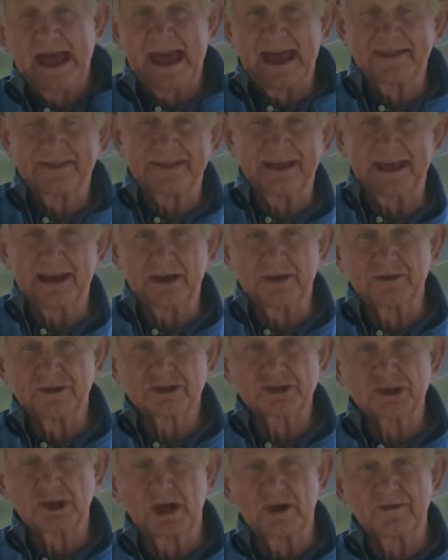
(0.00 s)
at the end of the
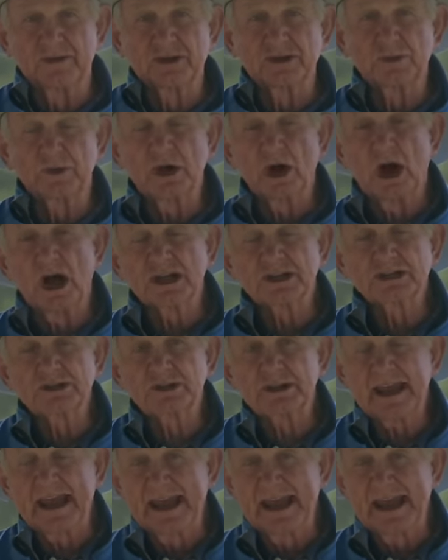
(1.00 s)
service, we asked